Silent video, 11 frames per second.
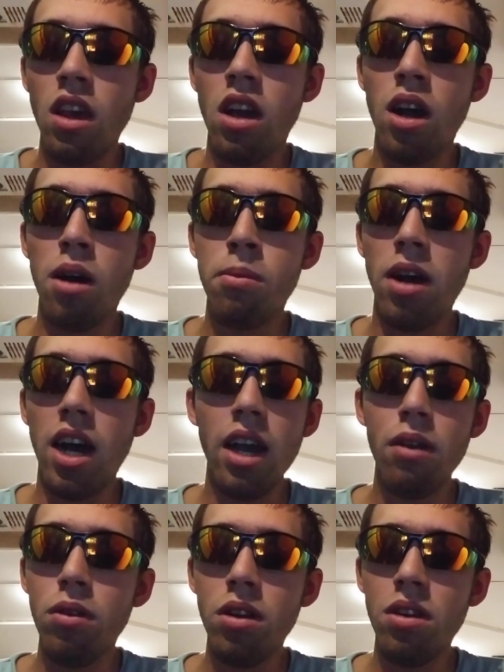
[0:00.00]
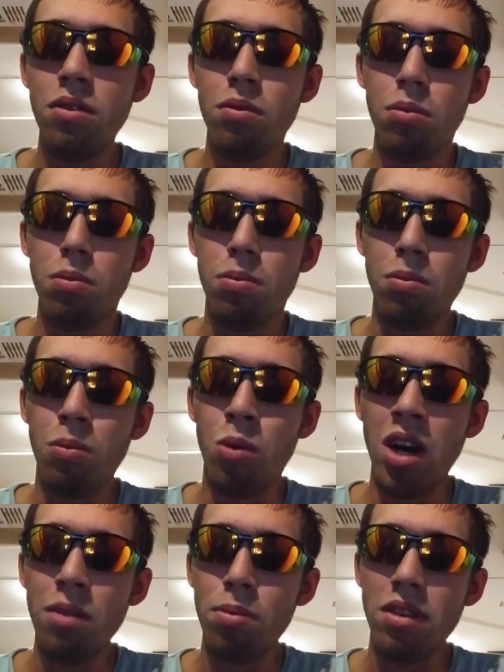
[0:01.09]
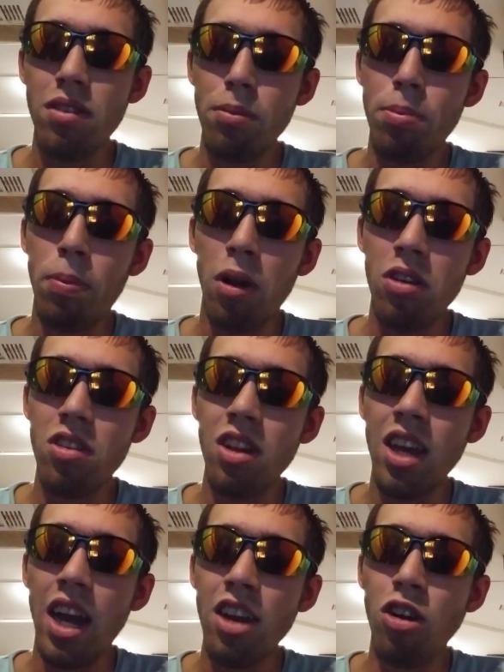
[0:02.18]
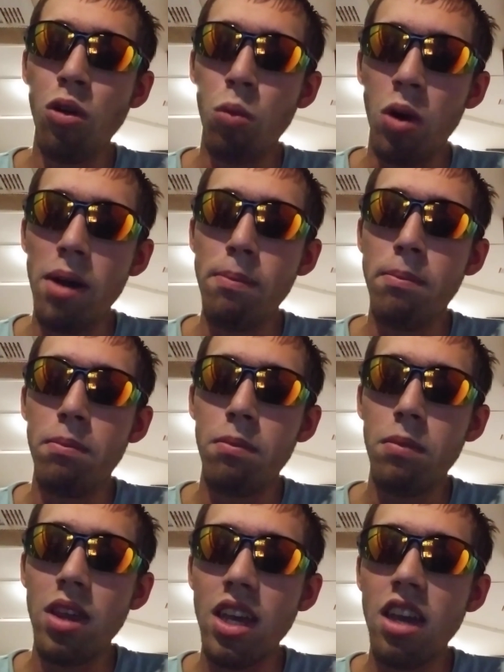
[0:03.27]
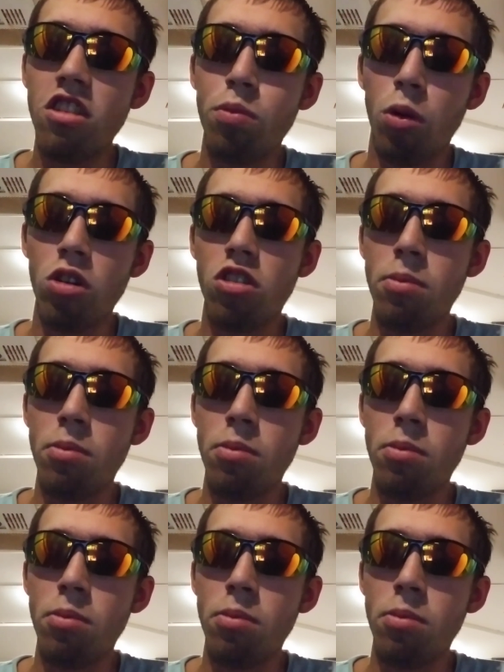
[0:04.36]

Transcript: Um, I wouldn't want, personally, I don't want EA Sports